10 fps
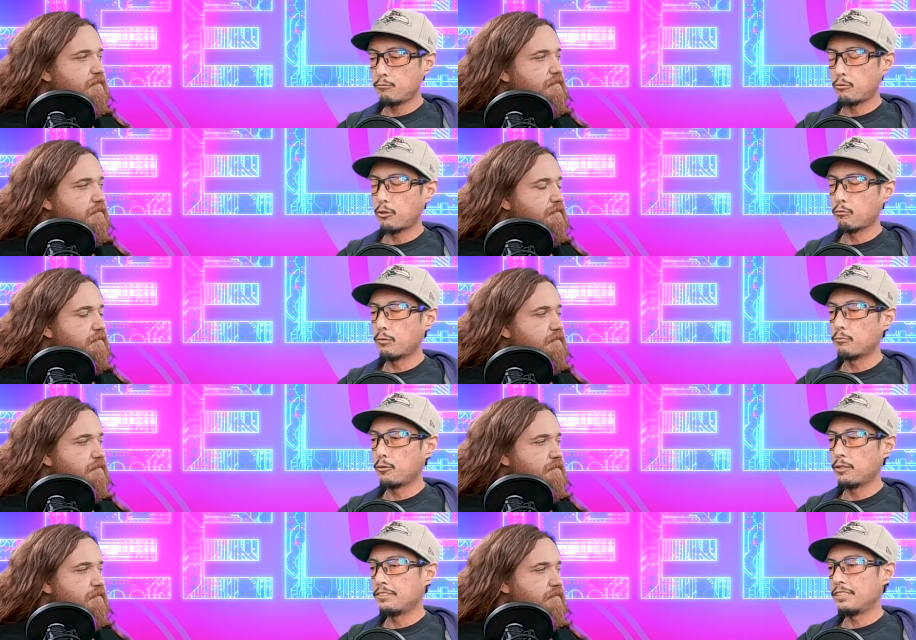Speaker 1: Royal
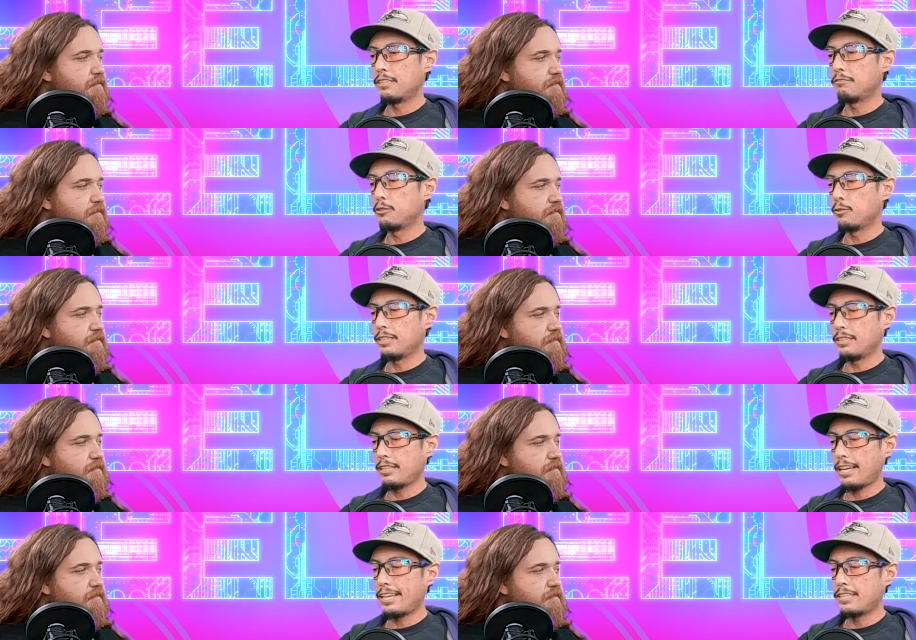Rumble, instead of
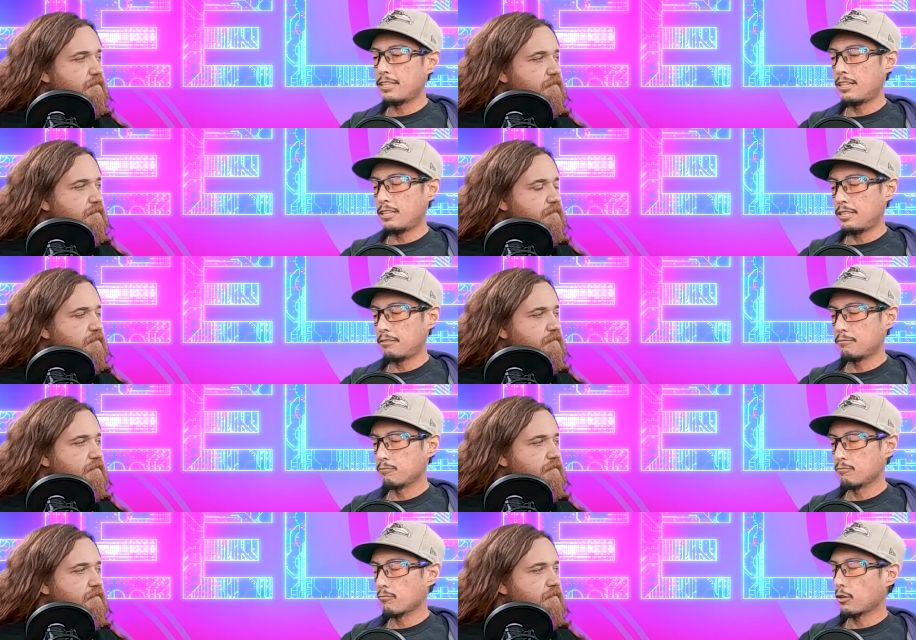doing a non
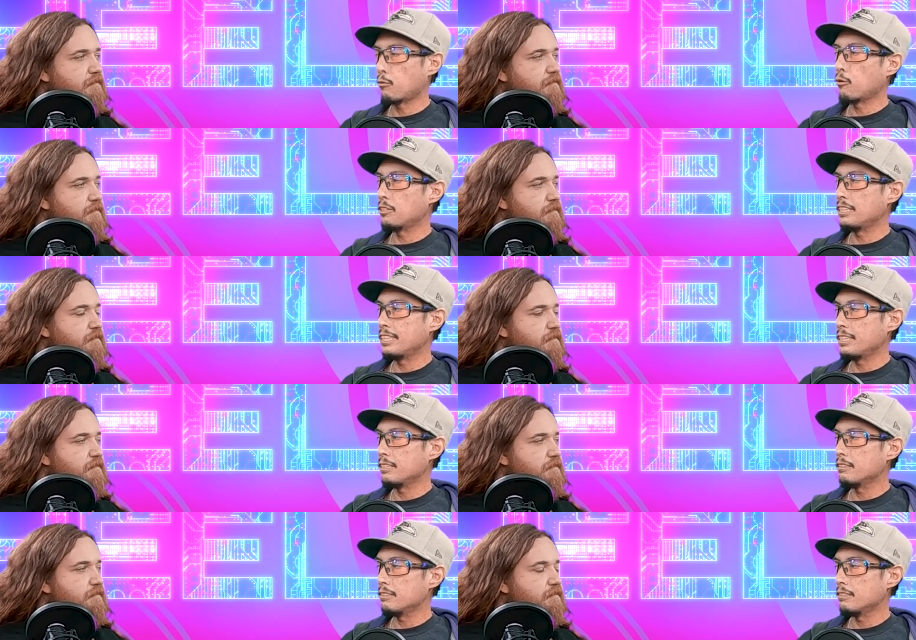
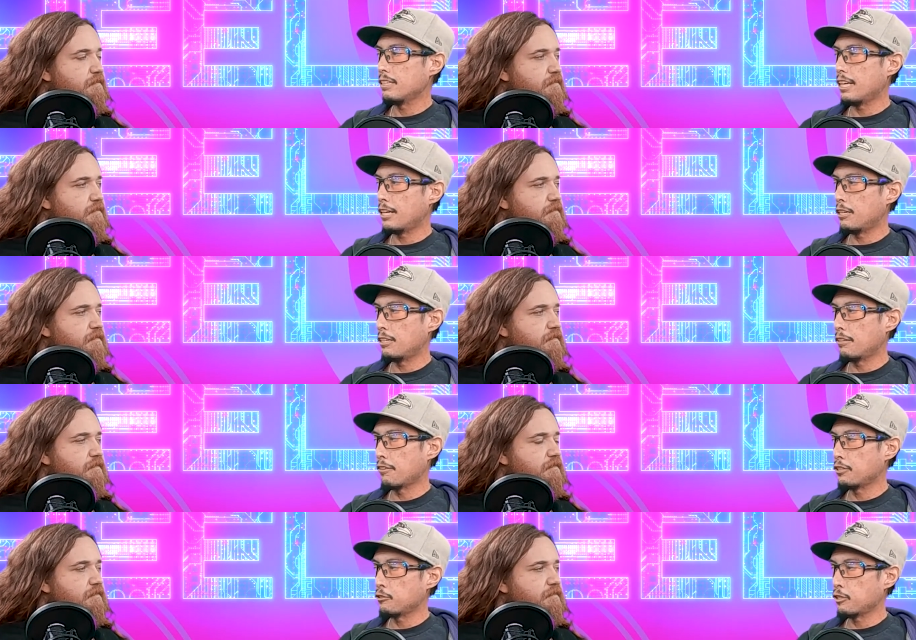quarantined uh,
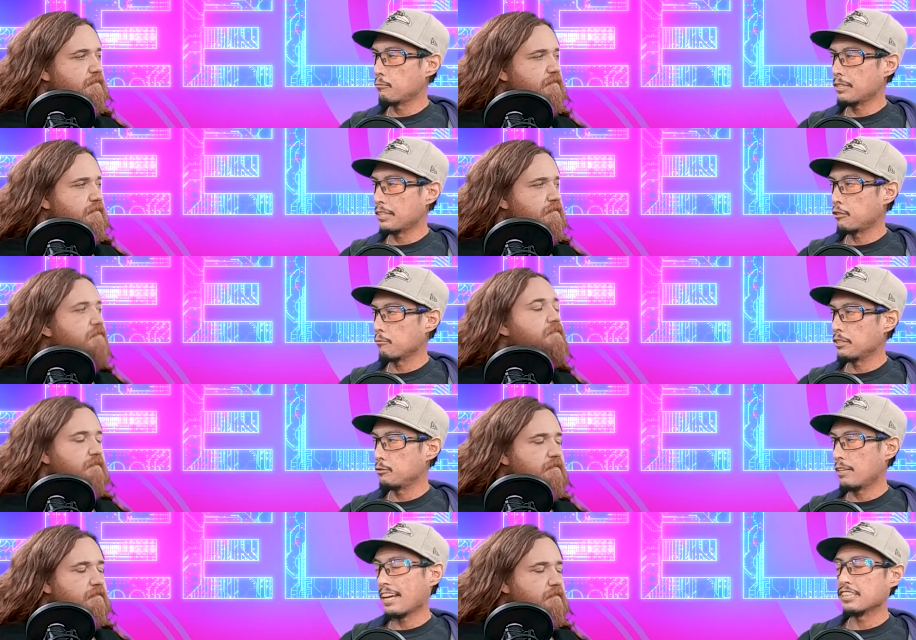Thunderdome like they normally
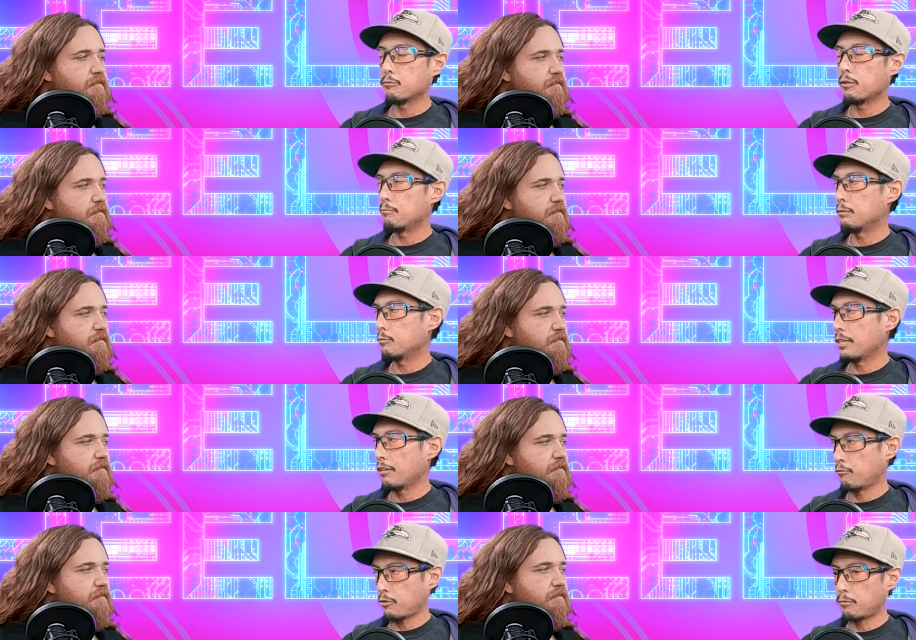do, they actually want people
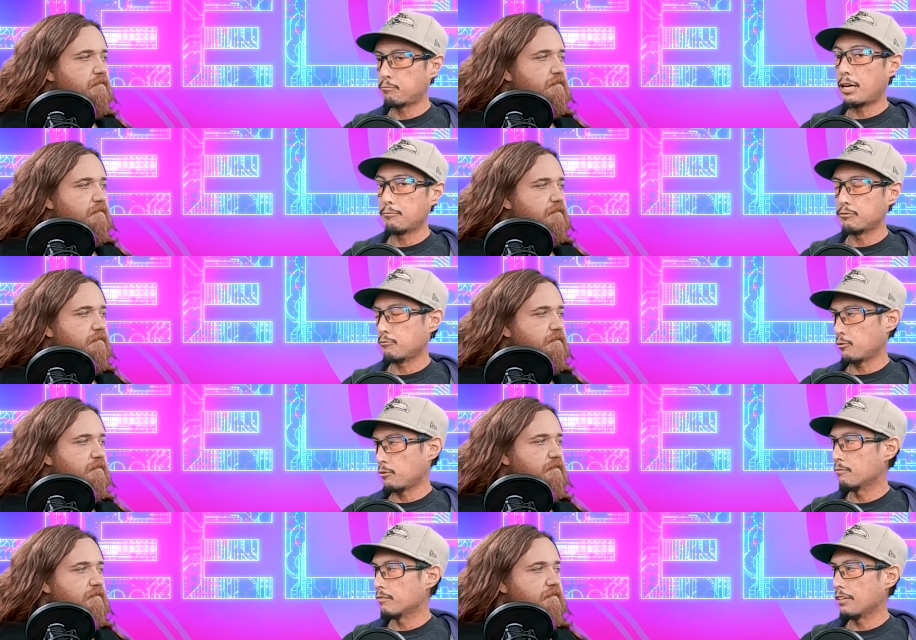there for the pop
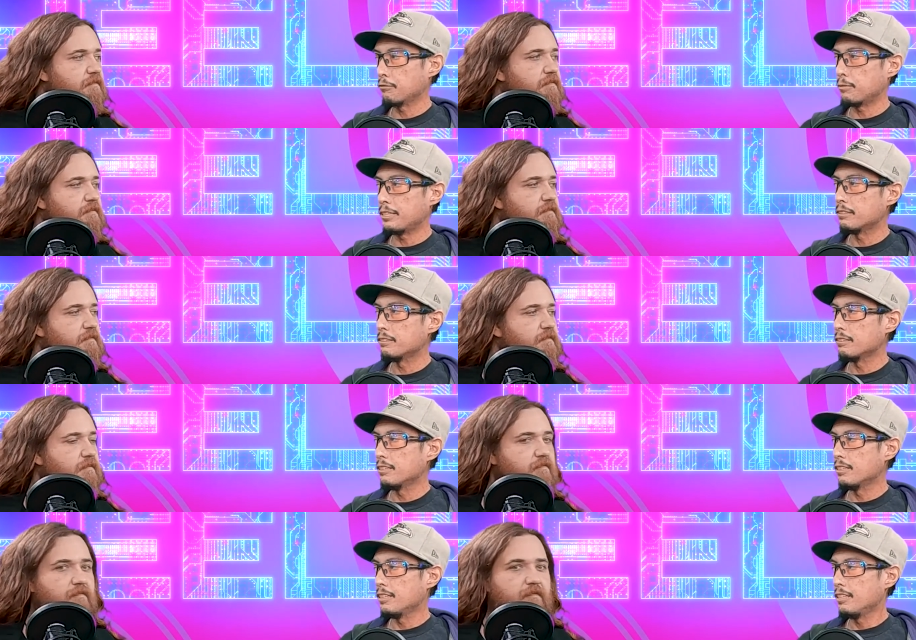for everybody.
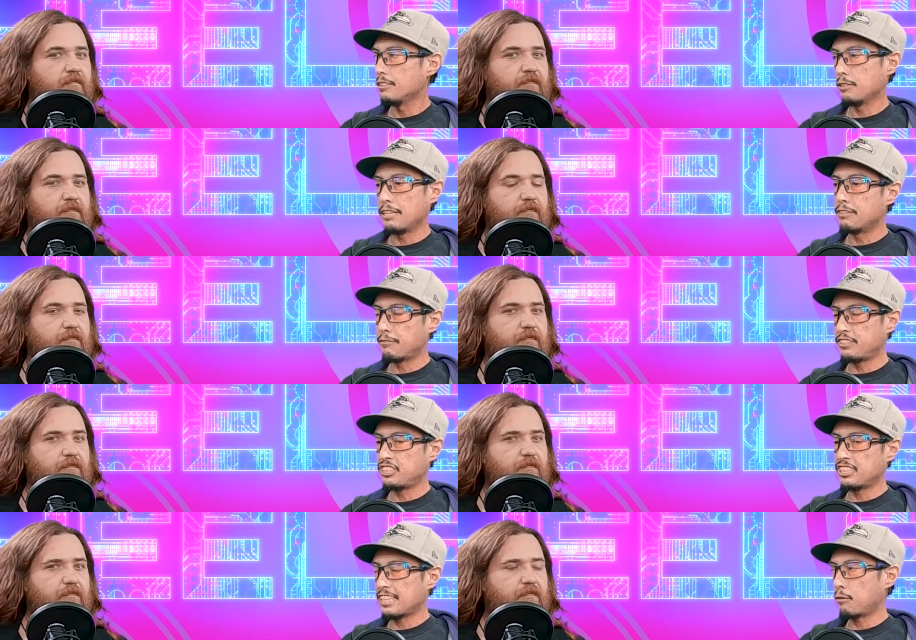So even if
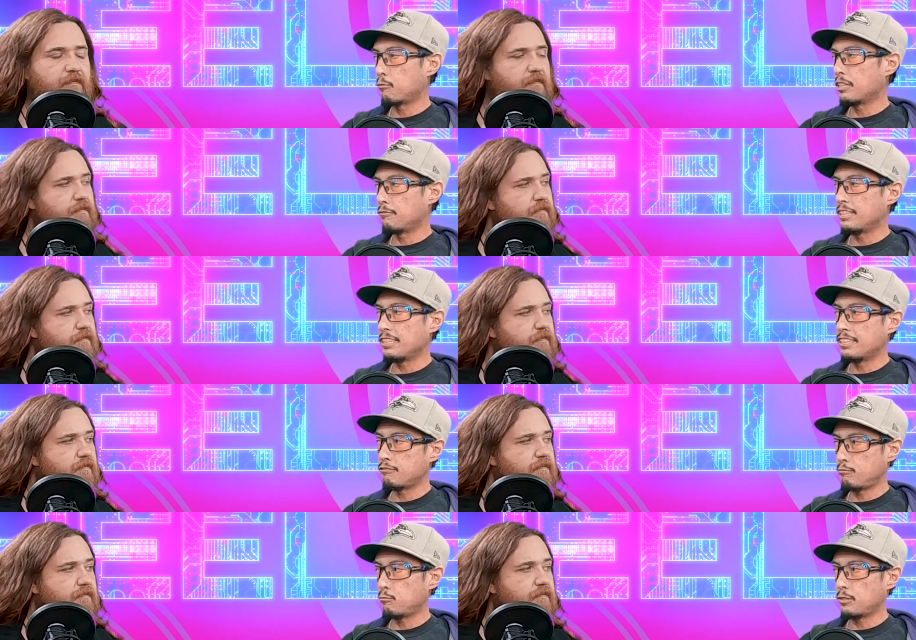it's just that one event,
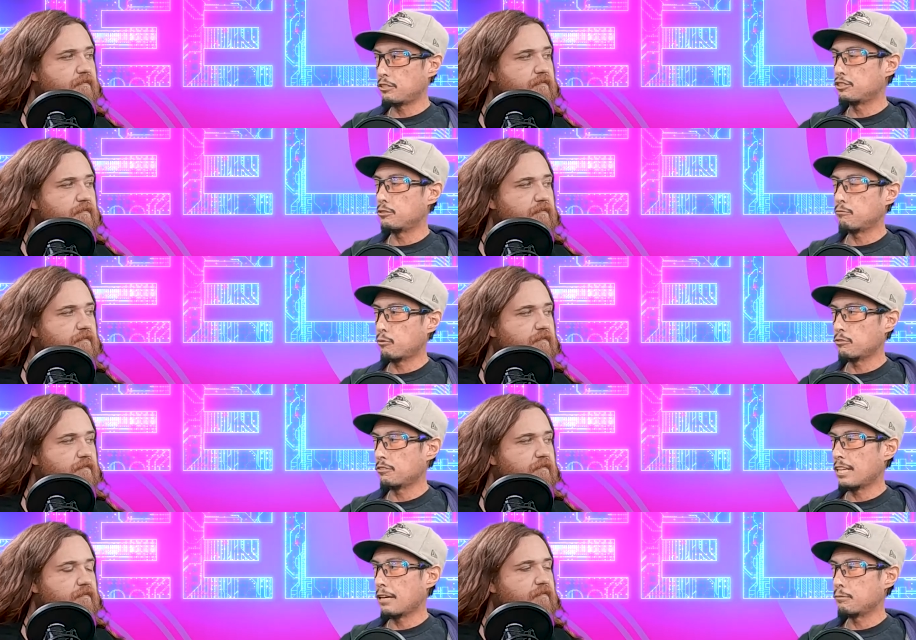that's what they're shooting for
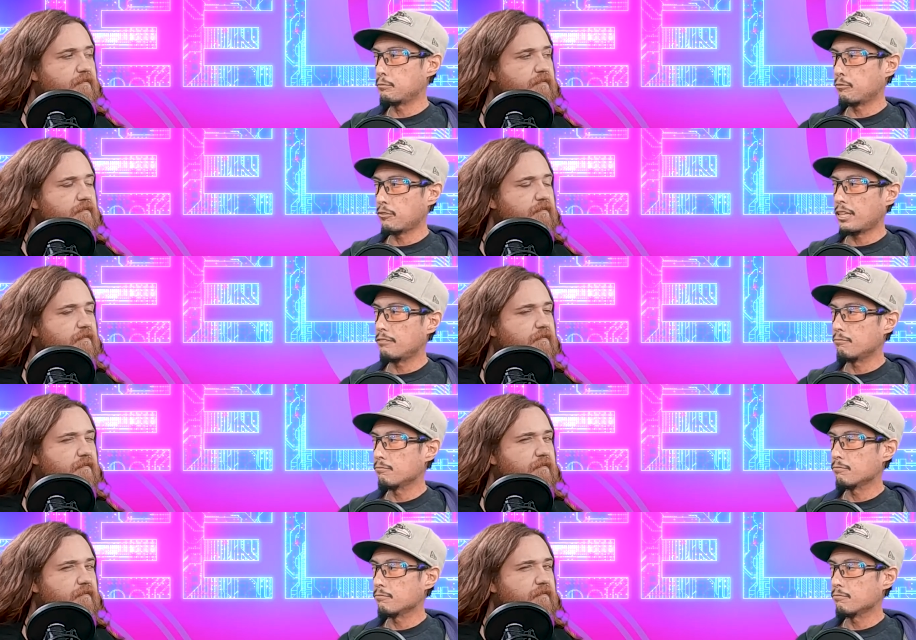is to have people for that.